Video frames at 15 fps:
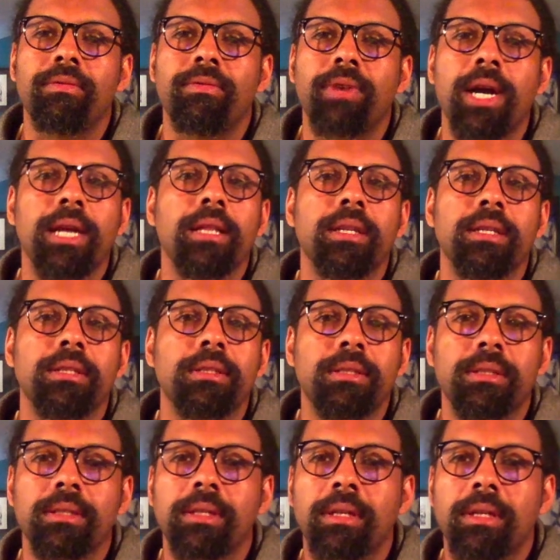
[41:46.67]

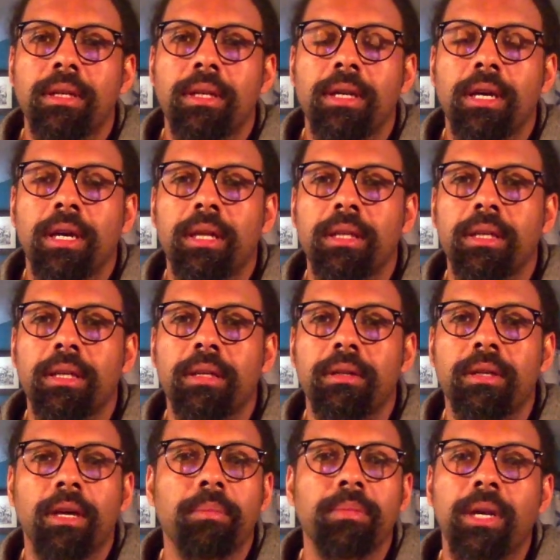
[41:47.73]
violinists that
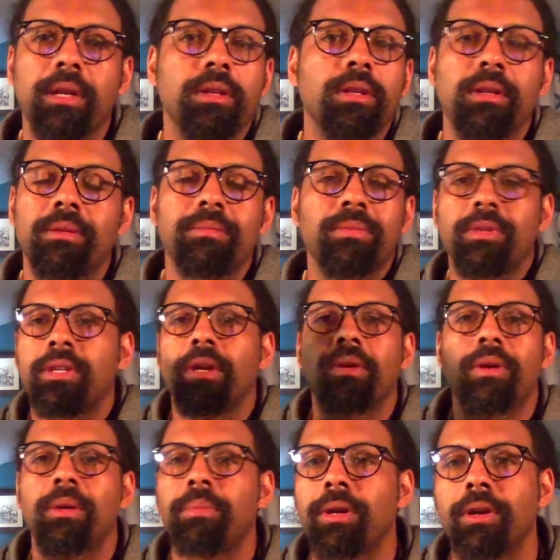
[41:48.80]
come out of the
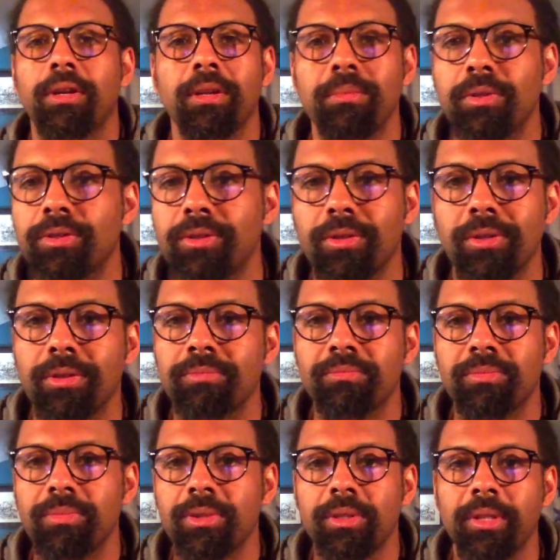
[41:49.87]
American musical
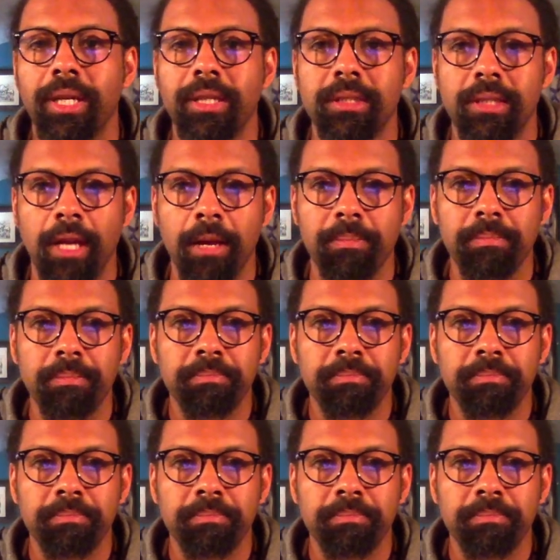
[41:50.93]
landscape.